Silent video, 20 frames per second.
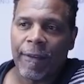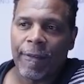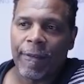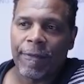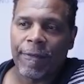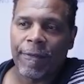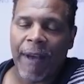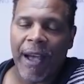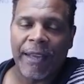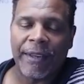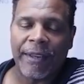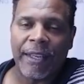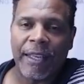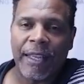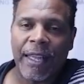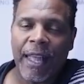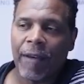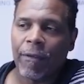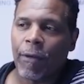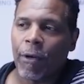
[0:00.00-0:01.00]
Find the
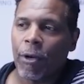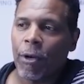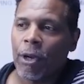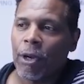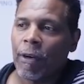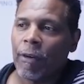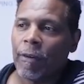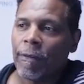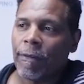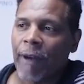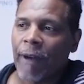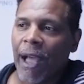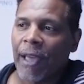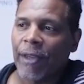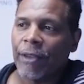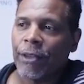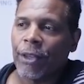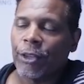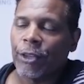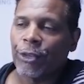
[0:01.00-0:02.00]
level,
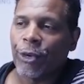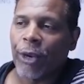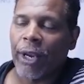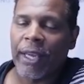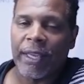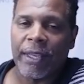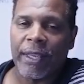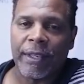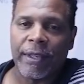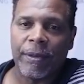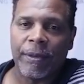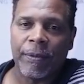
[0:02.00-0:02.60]
find the trade.